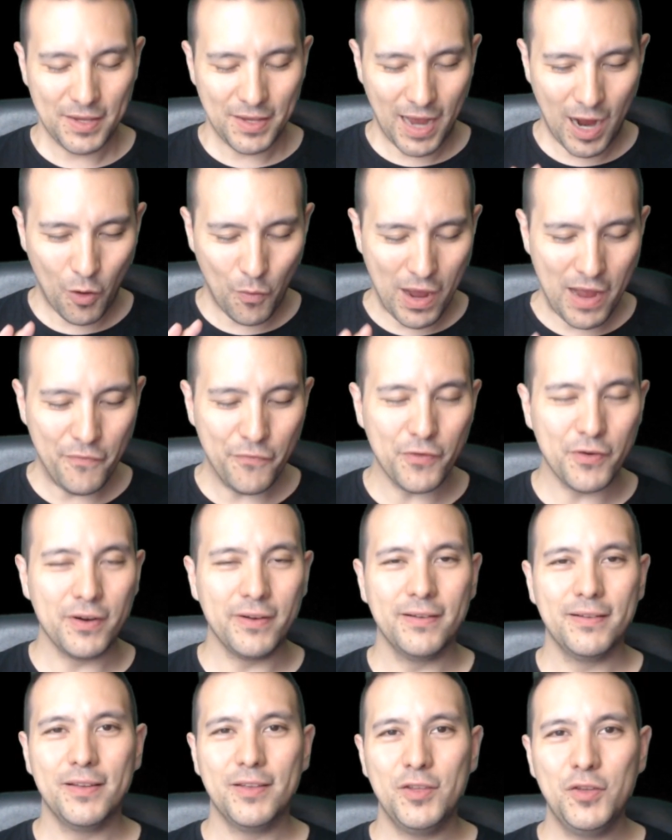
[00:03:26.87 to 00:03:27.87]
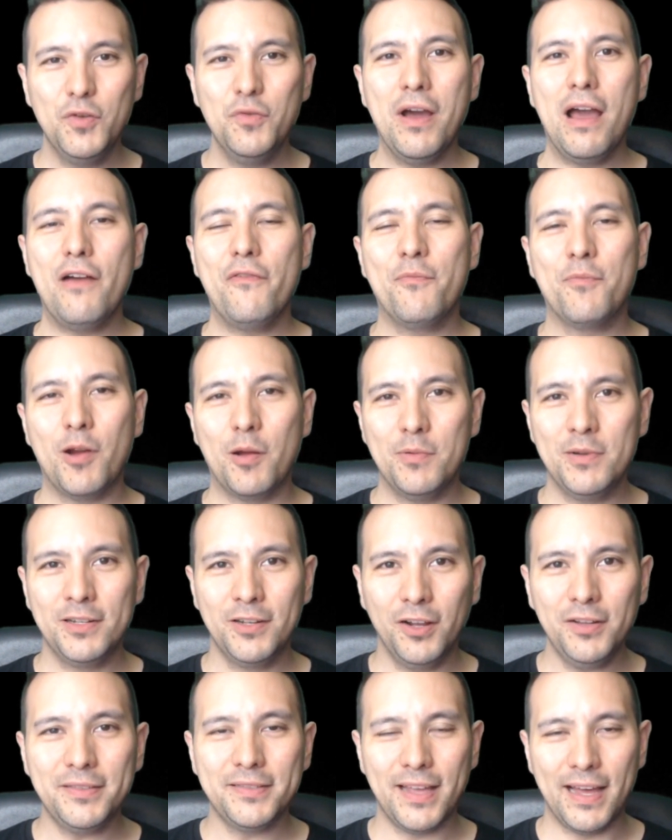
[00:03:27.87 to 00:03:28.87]
However, you have probably
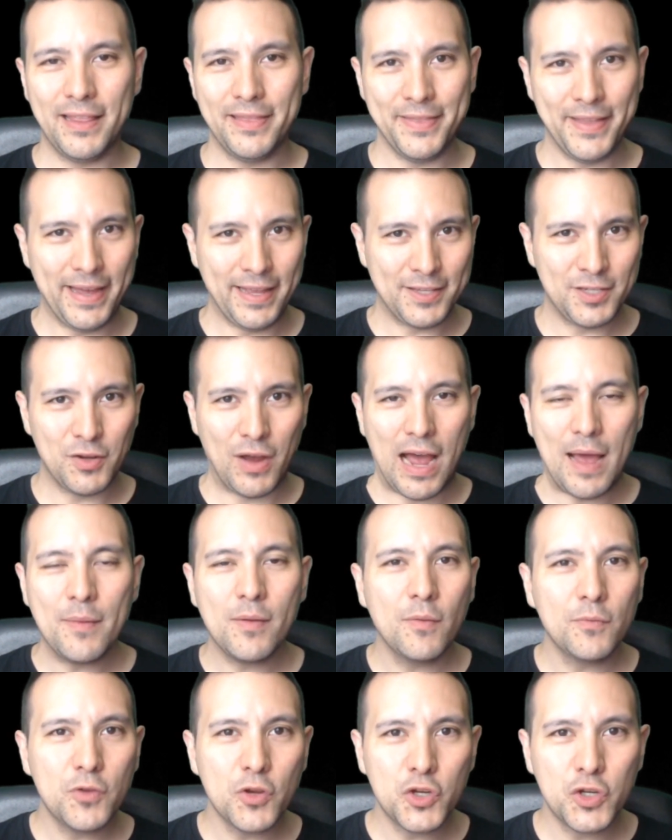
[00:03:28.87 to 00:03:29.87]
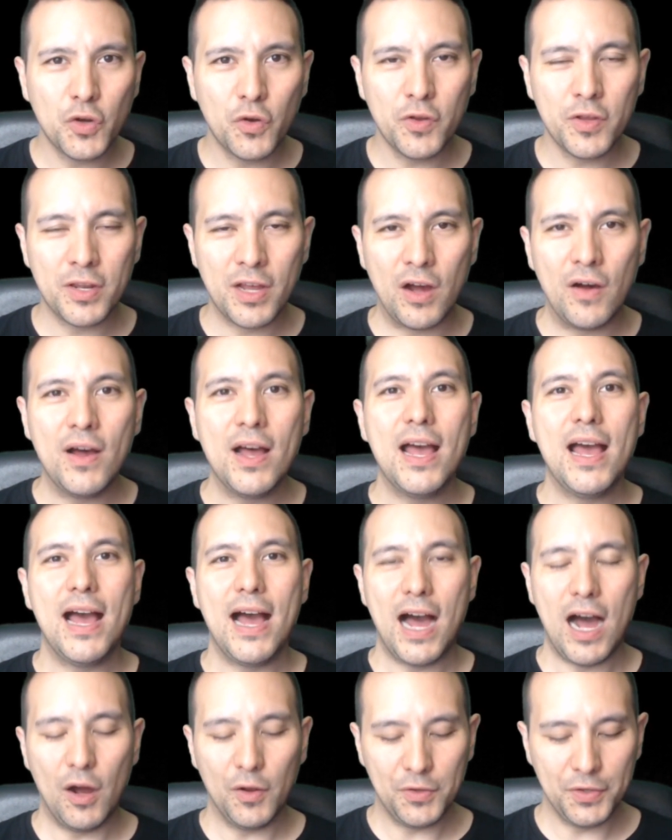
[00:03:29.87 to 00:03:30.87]
not done that, so I'm going to show you now
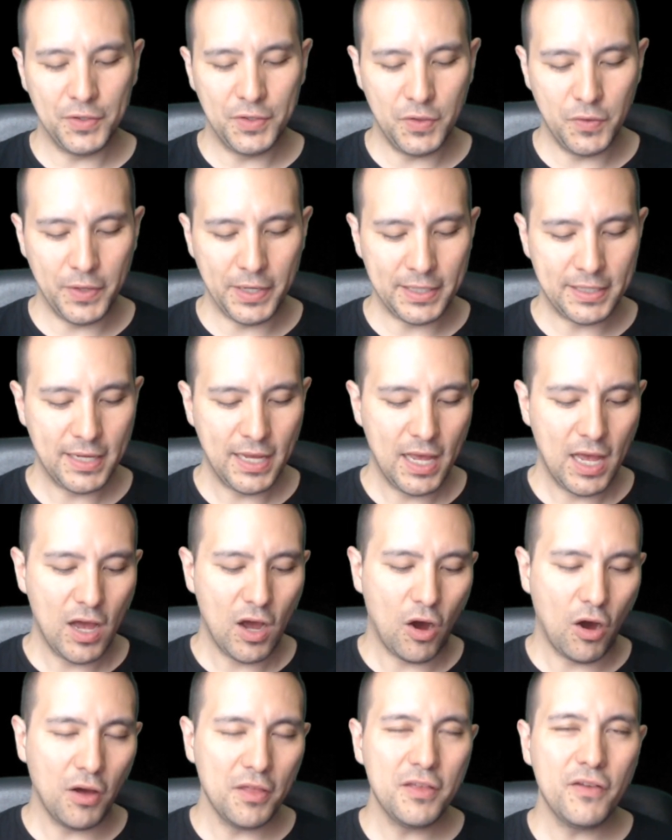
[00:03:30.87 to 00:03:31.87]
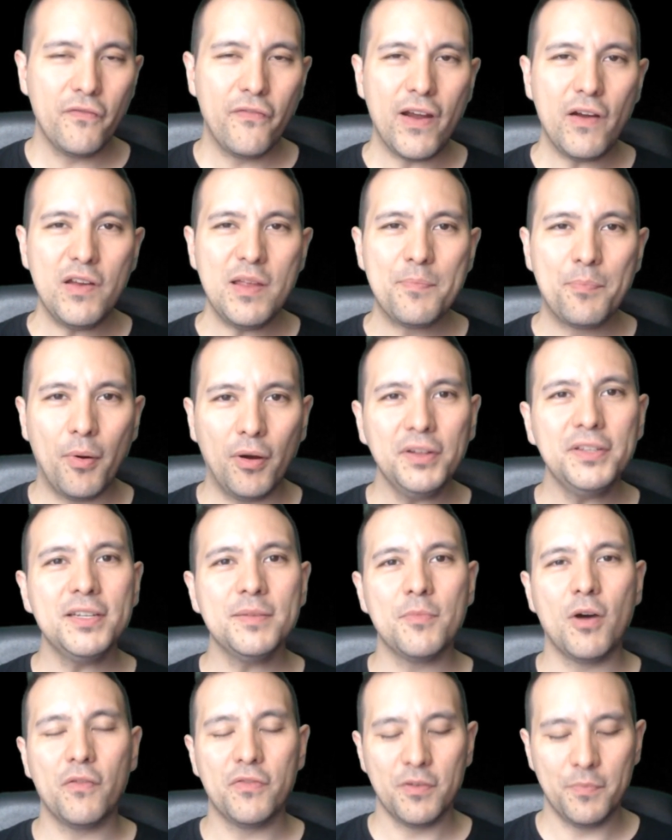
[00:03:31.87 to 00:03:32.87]
how to do it. On the very
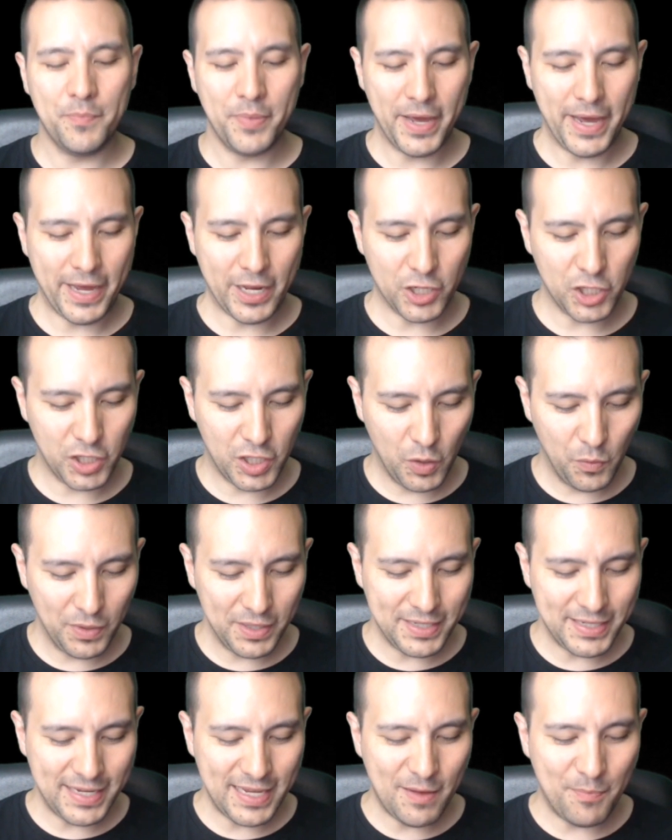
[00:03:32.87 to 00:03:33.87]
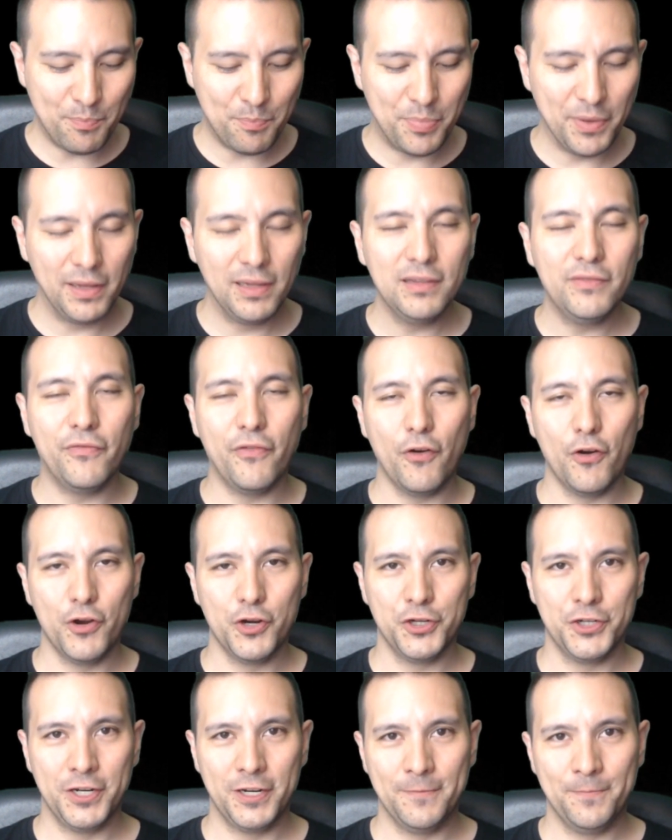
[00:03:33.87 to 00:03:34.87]
bottom of the page, you will see build
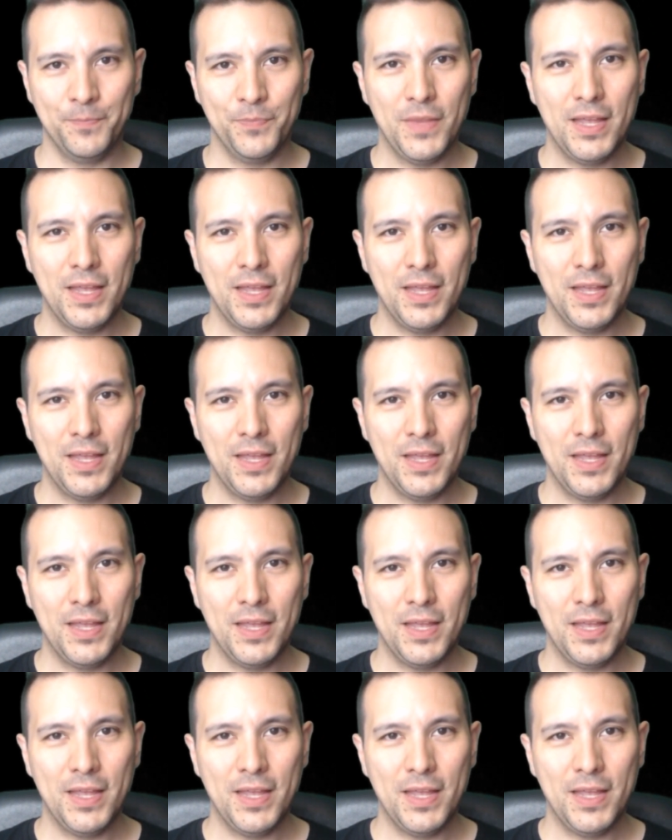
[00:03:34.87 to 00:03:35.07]
version.